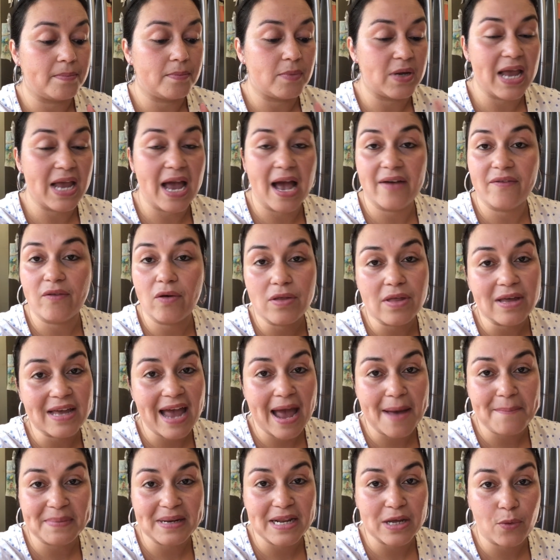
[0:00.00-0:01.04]
We have all the
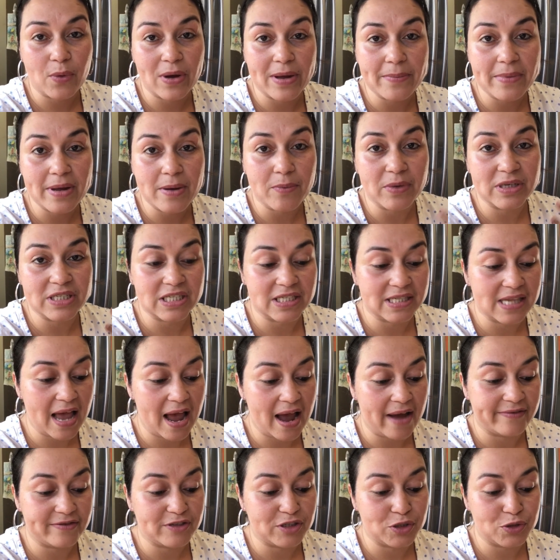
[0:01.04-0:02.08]
camping equipment. We just
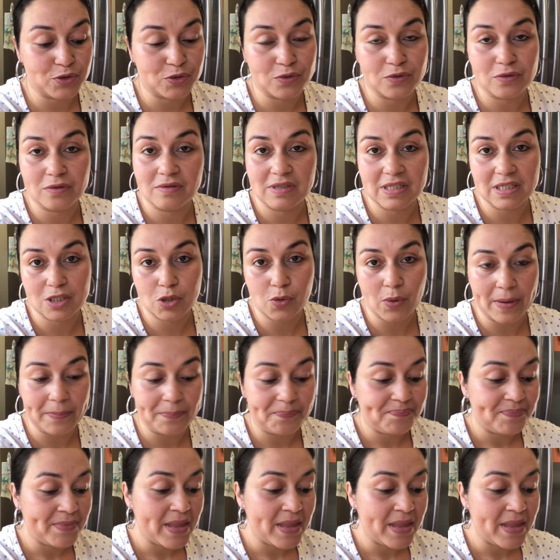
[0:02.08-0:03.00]
have to just do it.